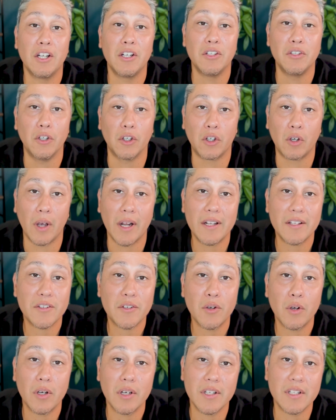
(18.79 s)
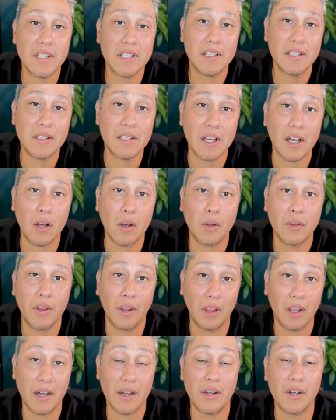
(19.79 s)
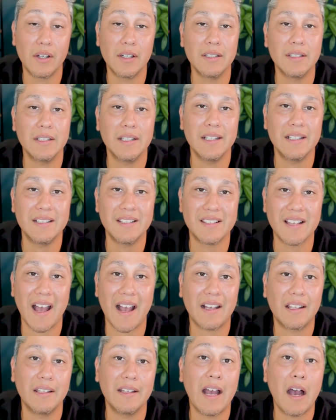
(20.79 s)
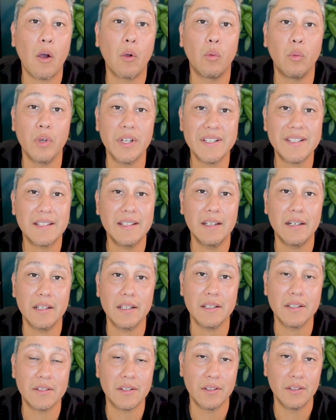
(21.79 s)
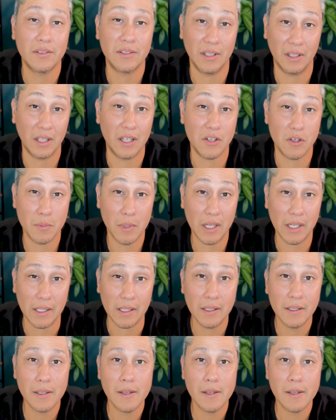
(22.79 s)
Your credit score is going to tell the lender exactly how risky it is to lend you money.